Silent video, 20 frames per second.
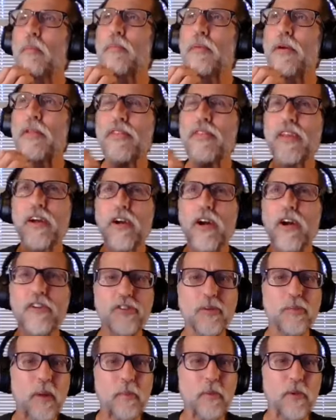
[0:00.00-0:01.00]
But there are
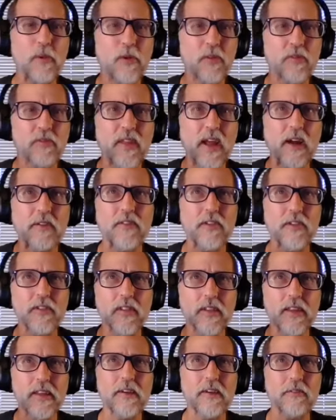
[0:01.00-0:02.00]
also people who've never
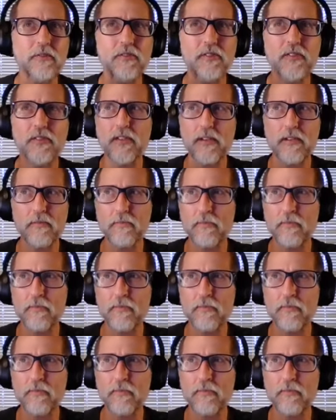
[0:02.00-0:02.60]
lived,